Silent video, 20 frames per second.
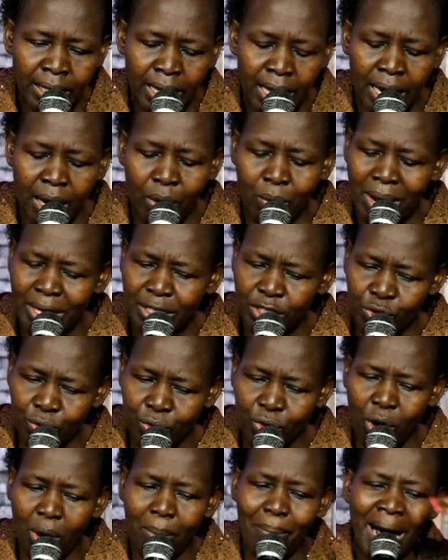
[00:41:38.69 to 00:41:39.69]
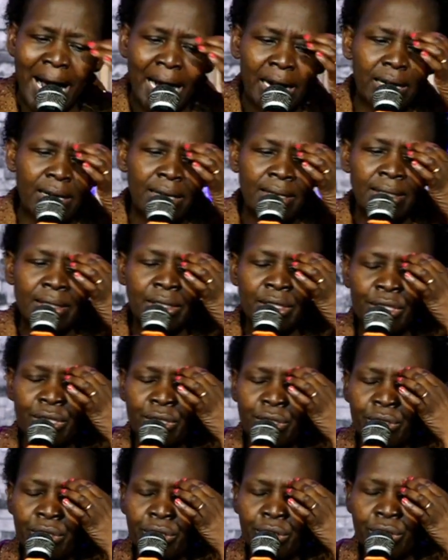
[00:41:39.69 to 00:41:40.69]
And I want to go back
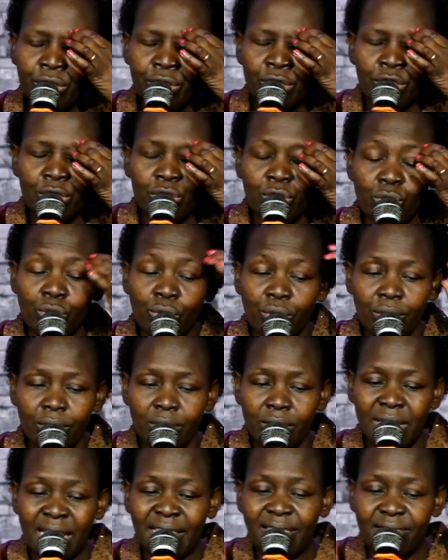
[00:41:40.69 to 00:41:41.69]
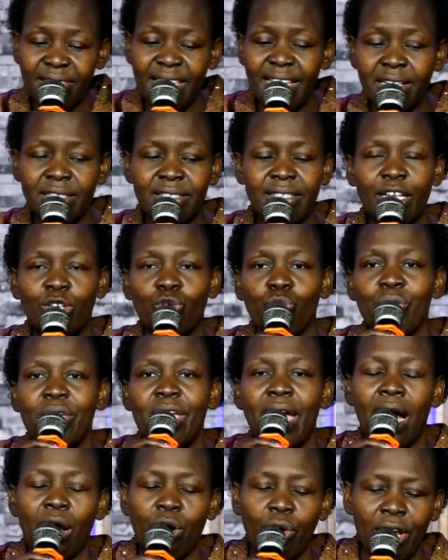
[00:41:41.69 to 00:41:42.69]
to the things that we
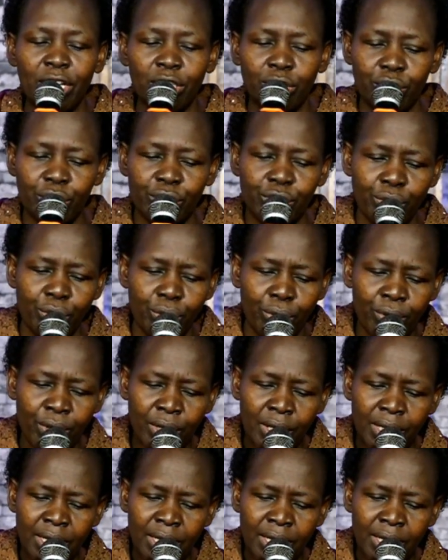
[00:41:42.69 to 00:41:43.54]
are going to do.